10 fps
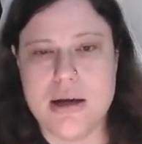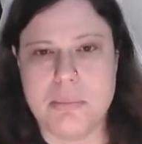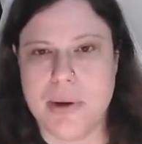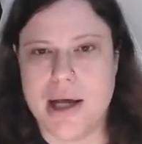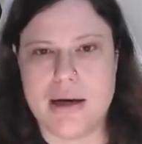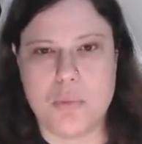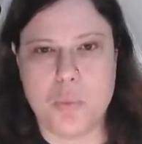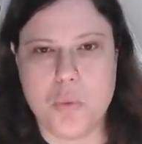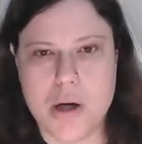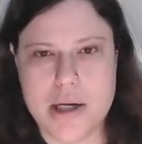But
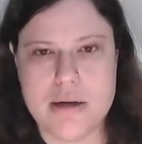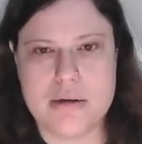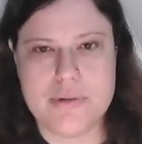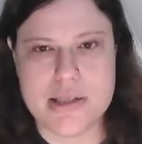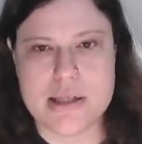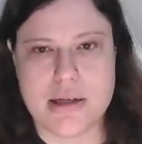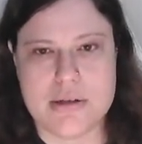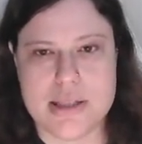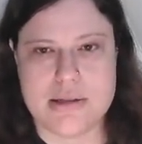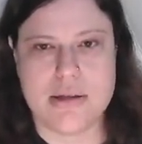one of these
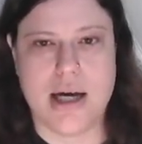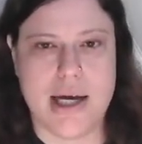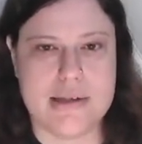colors is a lie.